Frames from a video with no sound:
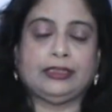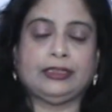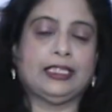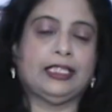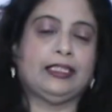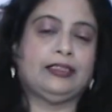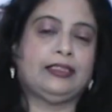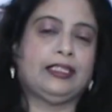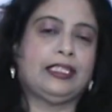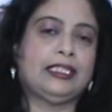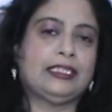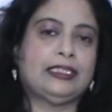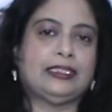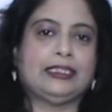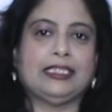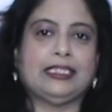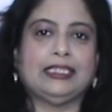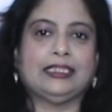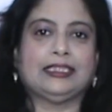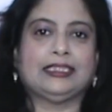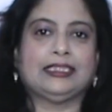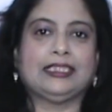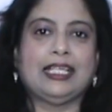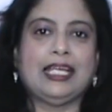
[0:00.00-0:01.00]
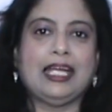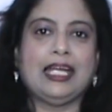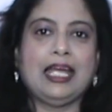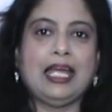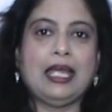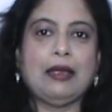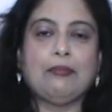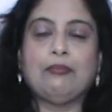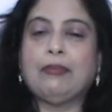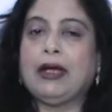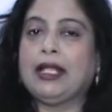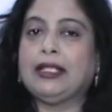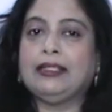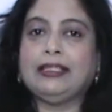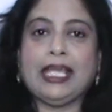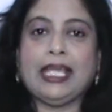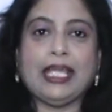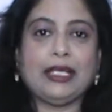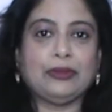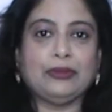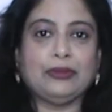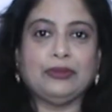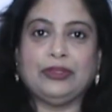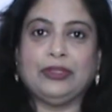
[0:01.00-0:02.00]
tendencies, but
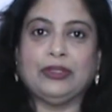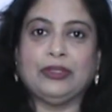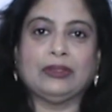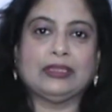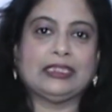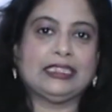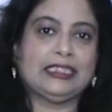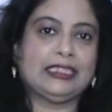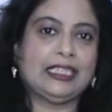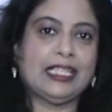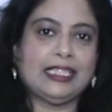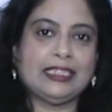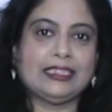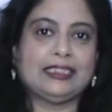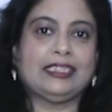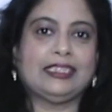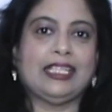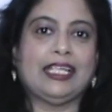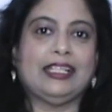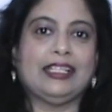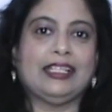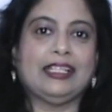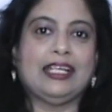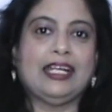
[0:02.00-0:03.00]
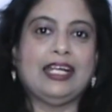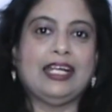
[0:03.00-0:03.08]
they could not succeed.